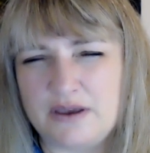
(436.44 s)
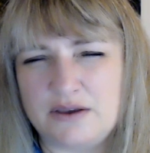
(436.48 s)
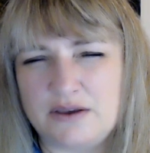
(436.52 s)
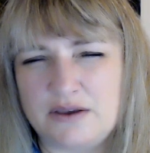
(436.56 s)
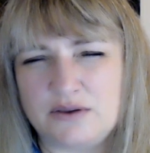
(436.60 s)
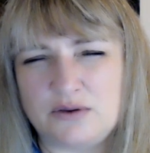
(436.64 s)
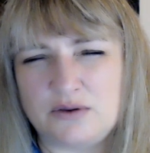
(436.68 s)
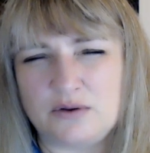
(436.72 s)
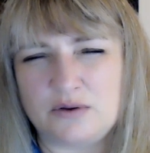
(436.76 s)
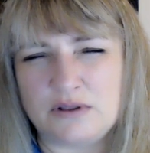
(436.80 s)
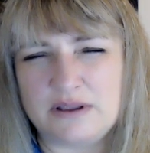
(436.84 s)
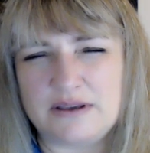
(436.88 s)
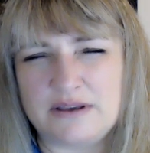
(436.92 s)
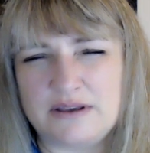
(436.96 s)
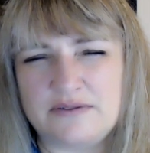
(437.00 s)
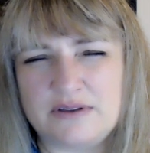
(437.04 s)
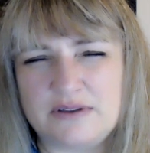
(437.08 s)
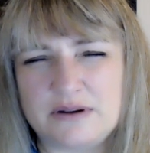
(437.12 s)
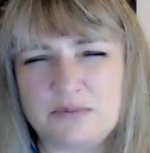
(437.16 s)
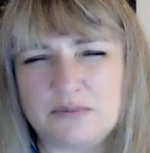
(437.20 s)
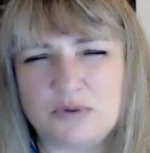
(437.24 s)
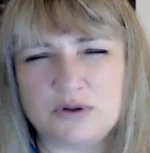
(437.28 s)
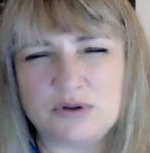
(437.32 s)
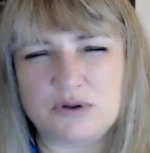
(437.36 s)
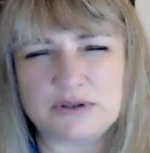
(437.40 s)
You live
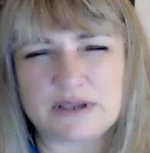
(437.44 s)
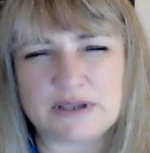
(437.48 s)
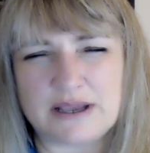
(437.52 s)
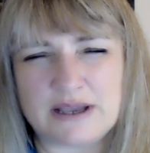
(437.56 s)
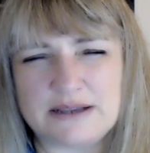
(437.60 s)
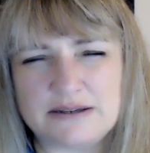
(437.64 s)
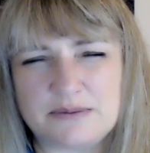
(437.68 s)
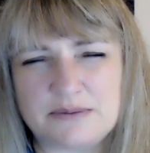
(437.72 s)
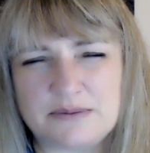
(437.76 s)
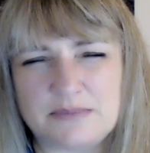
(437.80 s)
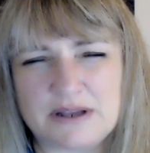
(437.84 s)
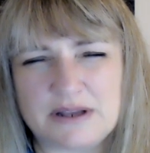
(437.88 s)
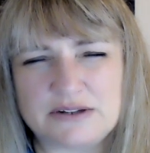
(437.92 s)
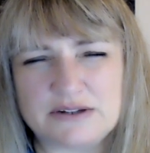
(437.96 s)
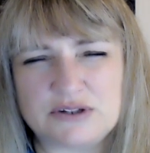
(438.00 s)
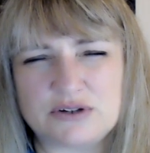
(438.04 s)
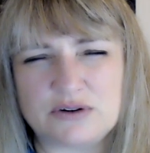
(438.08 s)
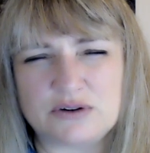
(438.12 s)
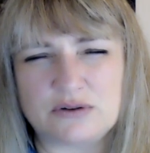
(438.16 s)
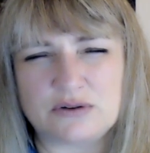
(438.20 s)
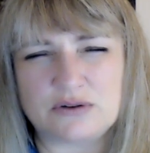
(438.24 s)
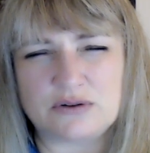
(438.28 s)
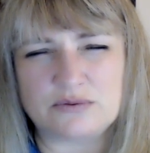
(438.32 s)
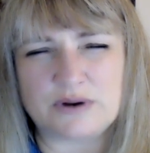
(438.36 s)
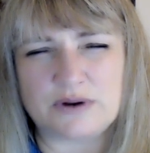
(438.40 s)
in a
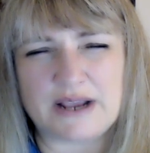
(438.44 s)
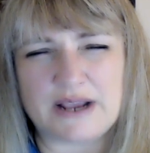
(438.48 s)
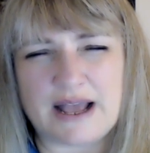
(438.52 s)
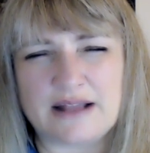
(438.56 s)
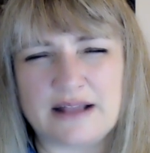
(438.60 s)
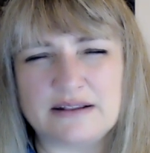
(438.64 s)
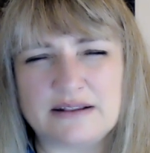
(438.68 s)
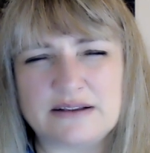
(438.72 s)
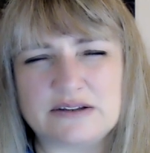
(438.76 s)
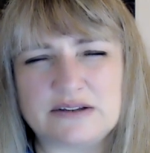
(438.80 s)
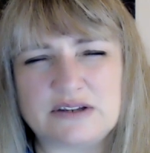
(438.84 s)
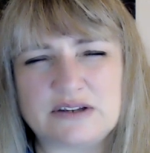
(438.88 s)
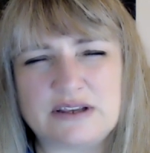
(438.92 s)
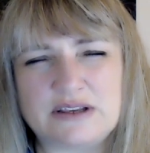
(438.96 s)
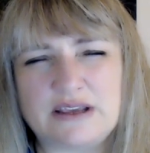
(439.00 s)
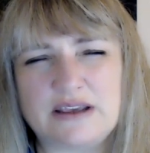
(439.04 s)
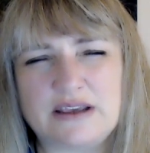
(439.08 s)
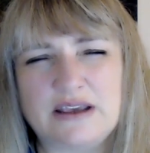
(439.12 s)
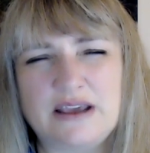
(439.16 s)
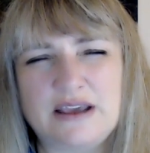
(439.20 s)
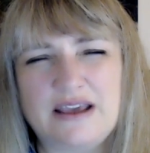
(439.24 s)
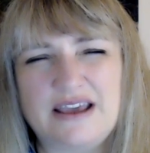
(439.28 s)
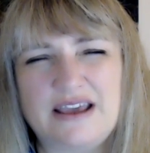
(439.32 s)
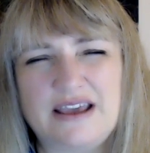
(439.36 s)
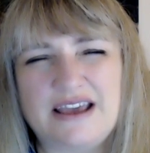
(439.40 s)
multi-dimensional reality,
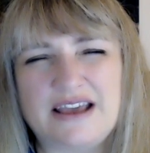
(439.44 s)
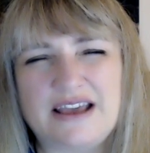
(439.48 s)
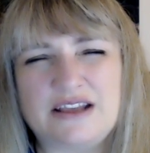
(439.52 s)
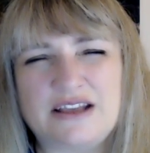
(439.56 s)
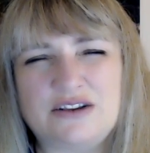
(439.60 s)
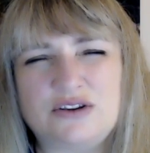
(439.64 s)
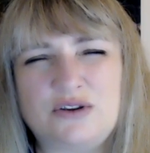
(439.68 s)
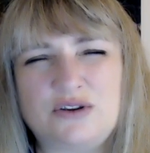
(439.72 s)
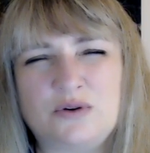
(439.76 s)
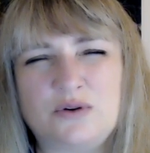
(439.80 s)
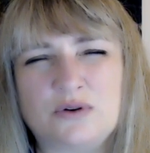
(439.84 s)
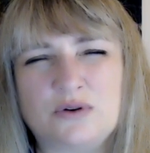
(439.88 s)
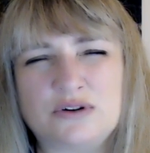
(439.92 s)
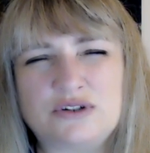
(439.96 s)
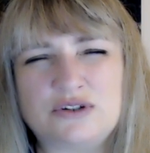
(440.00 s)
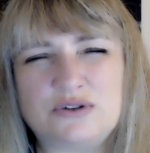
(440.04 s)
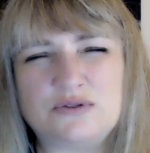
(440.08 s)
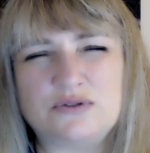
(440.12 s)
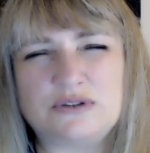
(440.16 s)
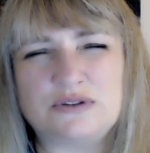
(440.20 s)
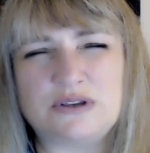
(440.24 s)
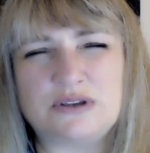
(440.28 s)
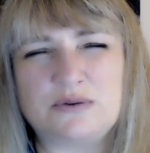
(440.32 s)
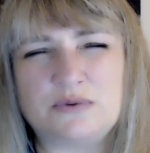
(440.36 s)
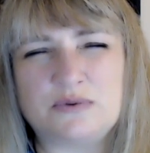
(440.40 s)
and you are
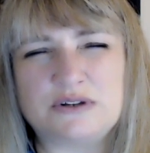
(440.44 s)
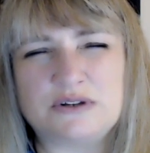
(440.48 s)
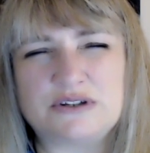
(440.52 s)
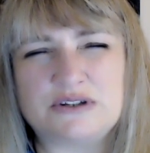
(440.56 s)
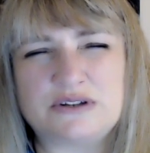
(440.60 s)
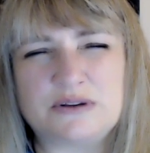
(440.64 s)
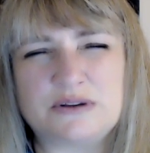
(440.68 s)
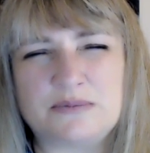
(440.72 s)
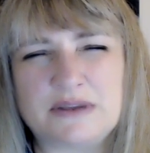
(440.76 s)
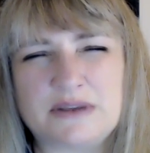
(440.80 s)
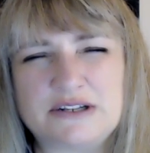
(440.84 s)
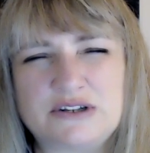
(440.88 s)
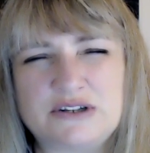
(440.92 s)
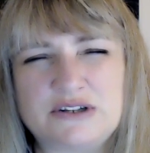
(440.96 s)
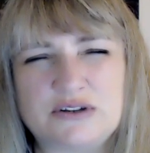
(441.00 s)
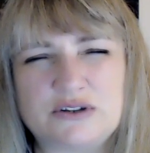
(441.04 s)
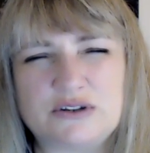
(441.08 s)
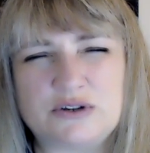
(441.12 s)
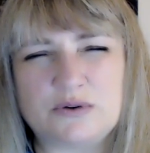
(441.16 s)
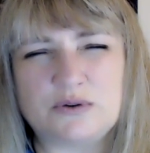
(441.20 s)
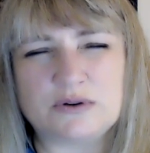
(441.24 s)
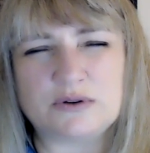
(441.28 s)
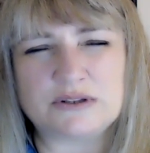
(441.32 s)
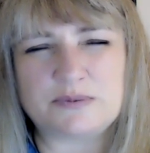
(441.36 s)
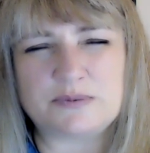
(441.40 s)
choosing which
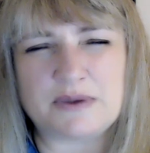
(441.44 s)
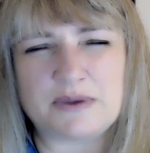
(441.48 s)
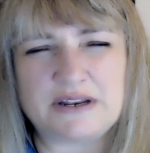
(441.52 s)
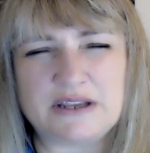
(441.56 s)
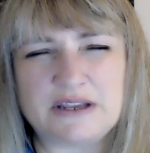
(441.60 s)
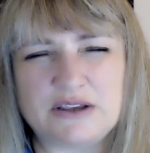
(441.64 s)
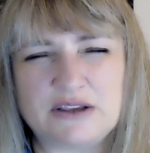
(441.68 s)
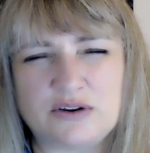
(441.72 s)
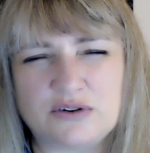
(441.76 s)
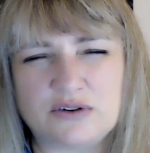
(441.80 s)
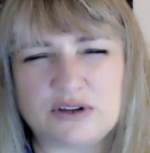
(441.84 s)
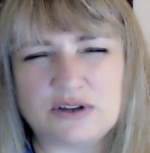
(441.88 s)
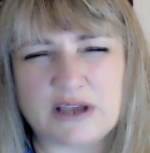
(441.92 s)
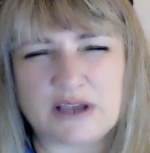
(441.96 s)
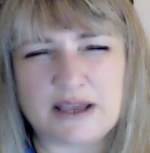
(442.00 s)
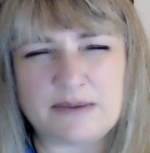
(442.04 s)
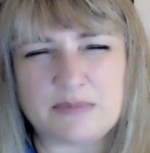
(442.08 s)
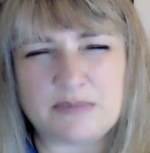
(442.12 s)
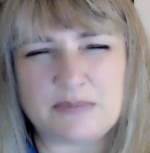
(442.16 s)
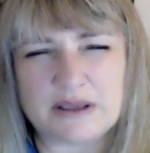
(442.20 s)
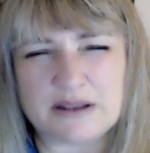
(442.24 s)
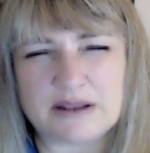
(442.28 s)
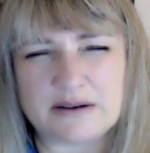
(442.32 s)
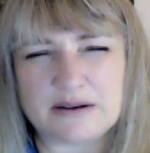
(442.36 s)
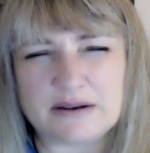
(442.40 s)
dimension you are spending your
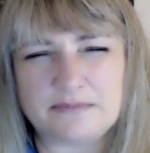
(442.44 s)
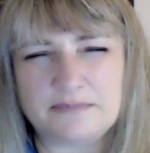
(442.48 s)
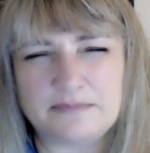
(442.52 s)
time in.